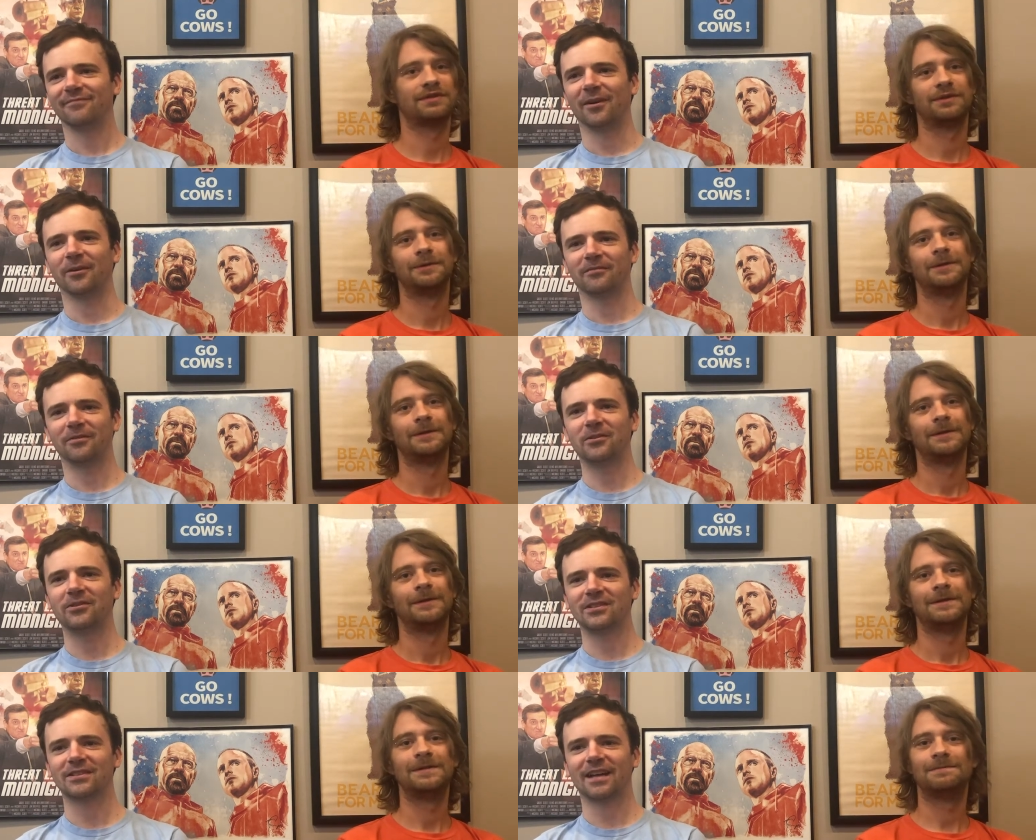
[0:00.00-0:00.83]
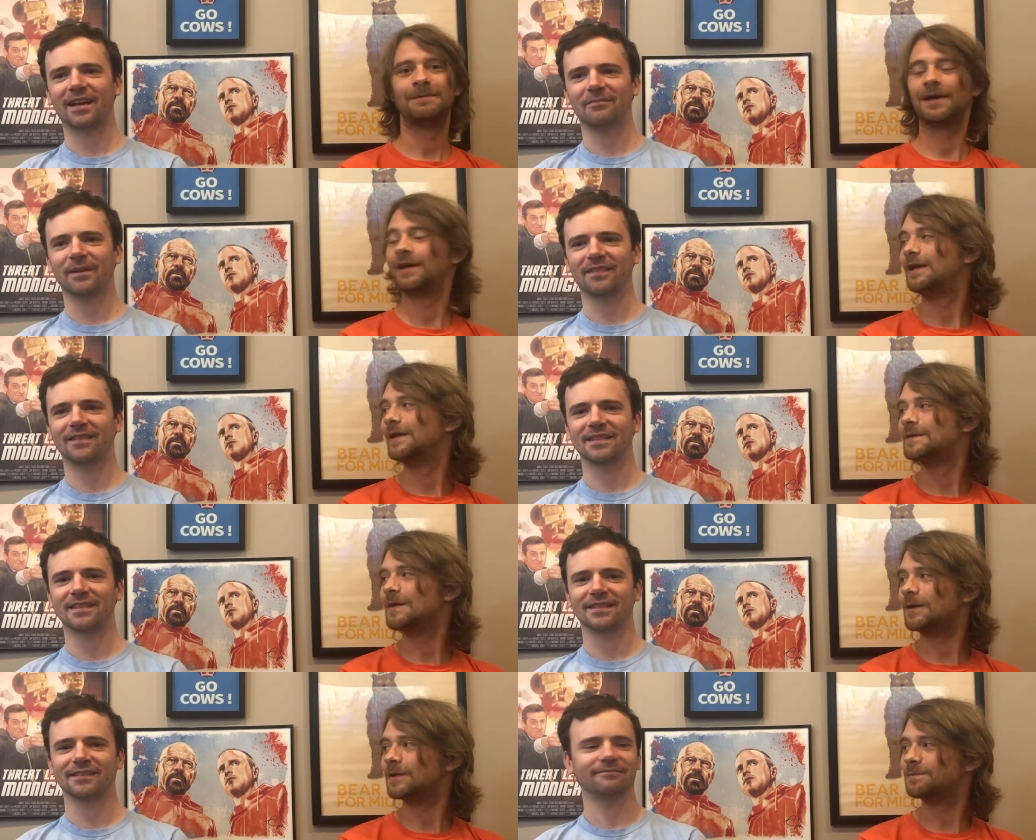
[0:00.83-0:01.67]
Speaker 1: No, Fuchs is He's not making, making it as
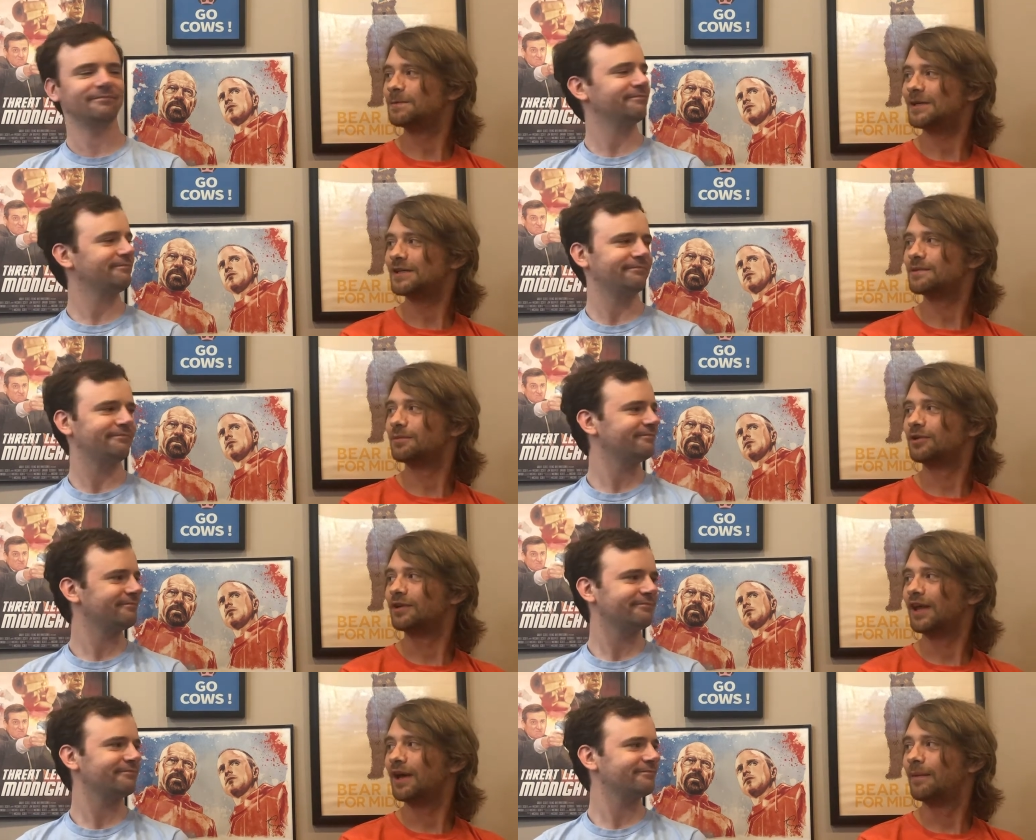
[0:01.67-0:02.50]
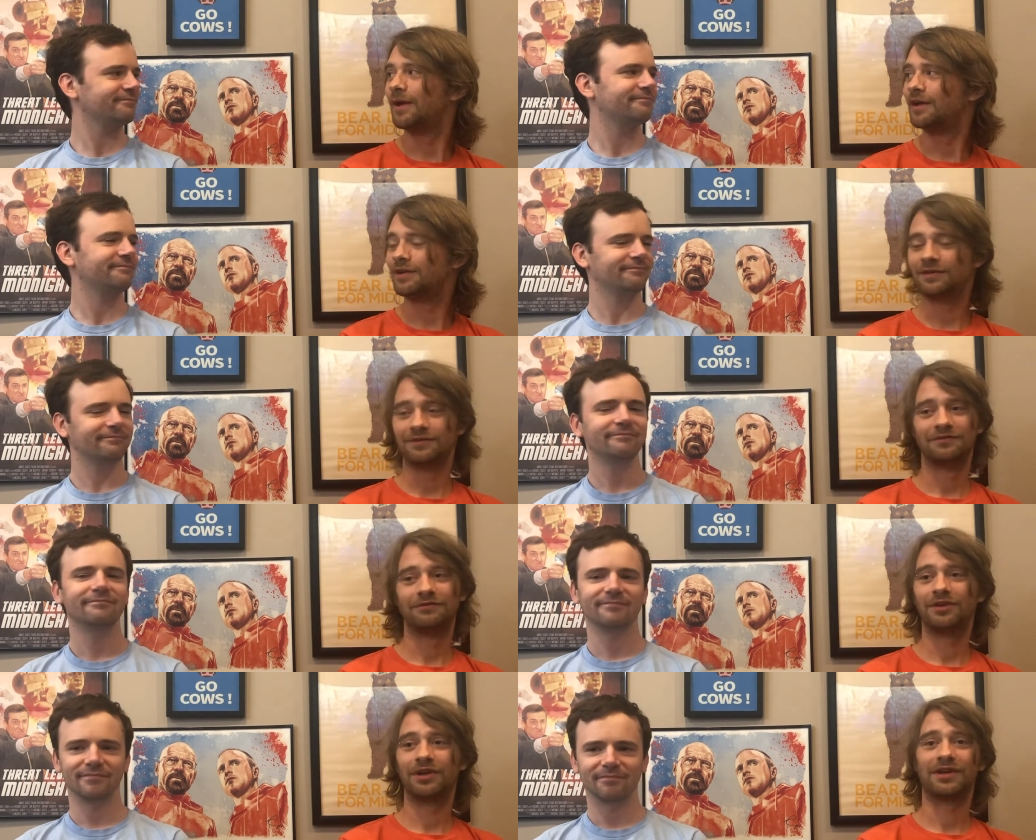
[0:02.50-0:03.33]
easy. hard as possible. Yeah, man.
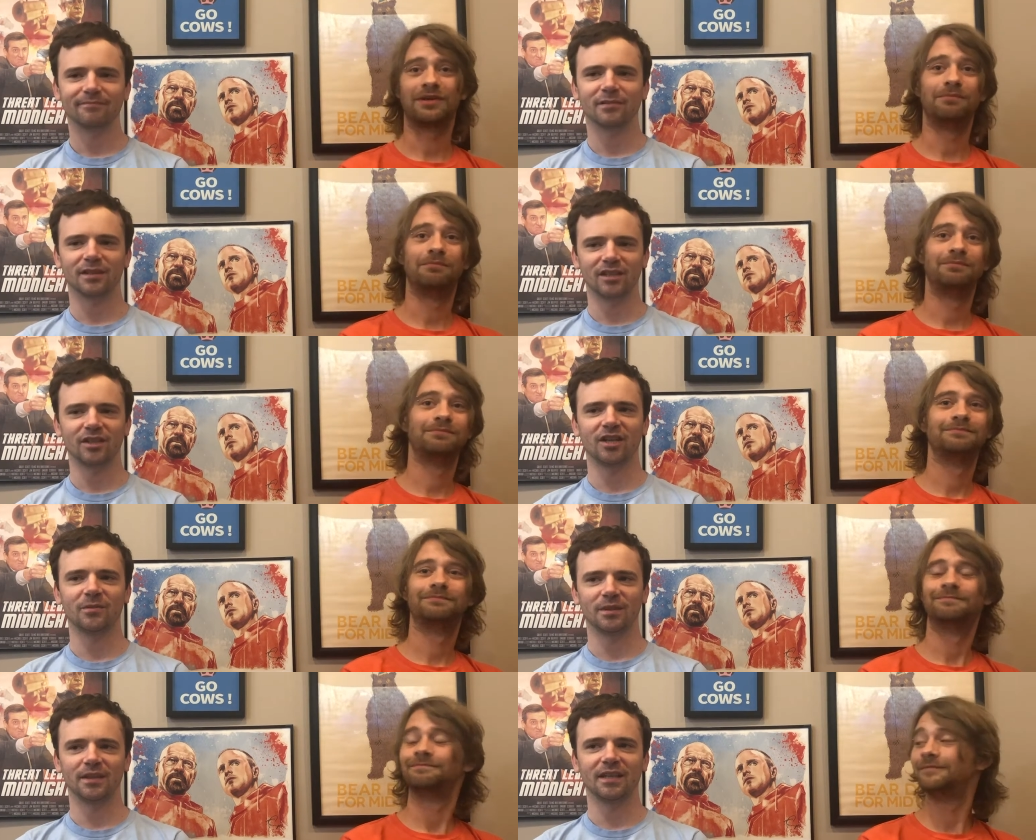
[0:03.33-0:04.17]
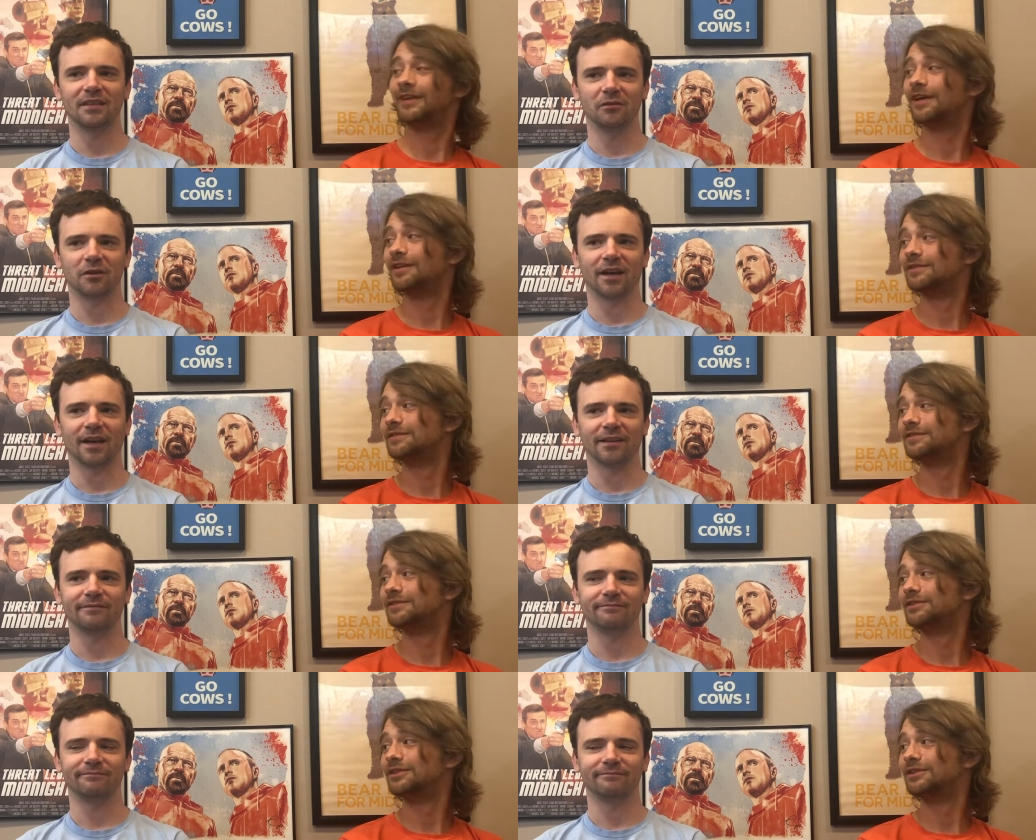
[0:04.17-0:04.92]
you feel like pretty genuinely evil guy.